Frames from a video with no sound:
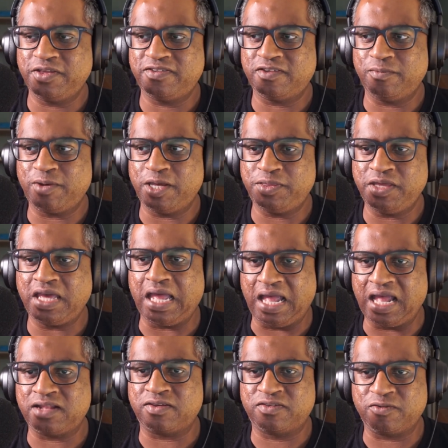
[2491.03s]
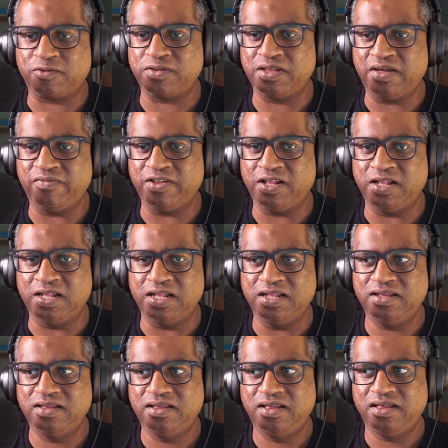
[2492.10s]
I don't think so, but I think at a certain
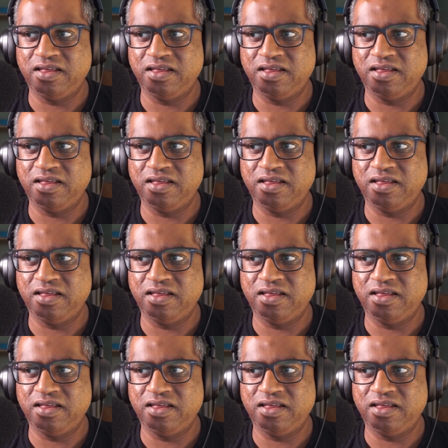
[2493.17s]
level,